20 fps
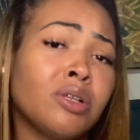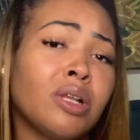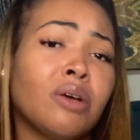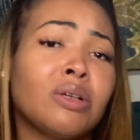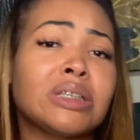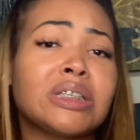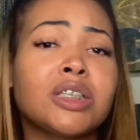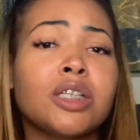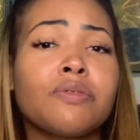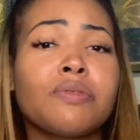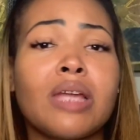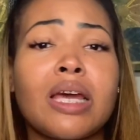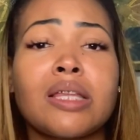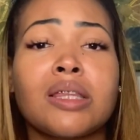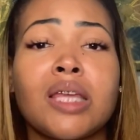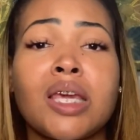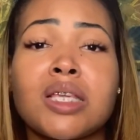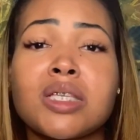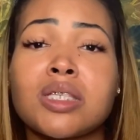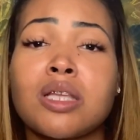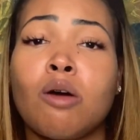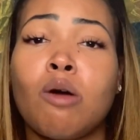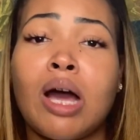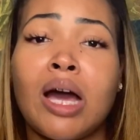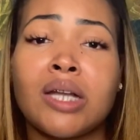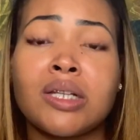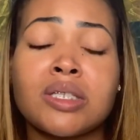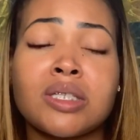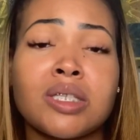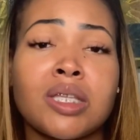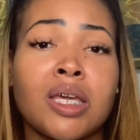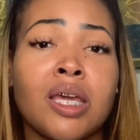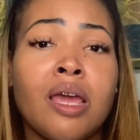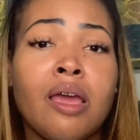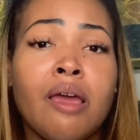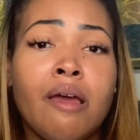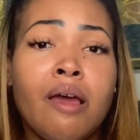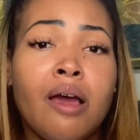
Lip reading: you know, and stuff like that. So honestly,